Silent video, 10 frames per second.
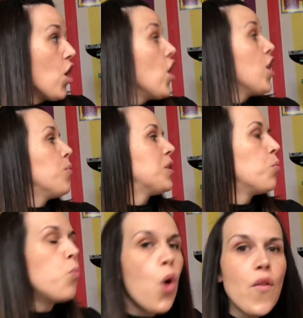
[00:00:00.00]
who was
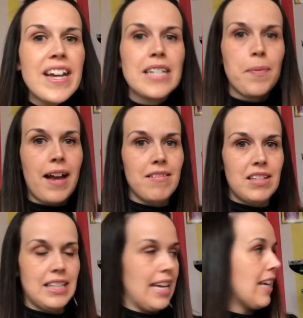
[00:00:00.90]
worried about
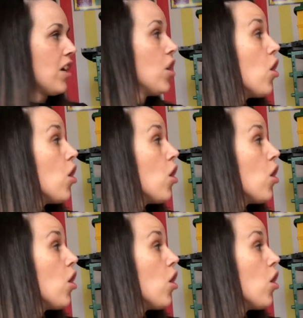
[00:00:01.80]
Stig,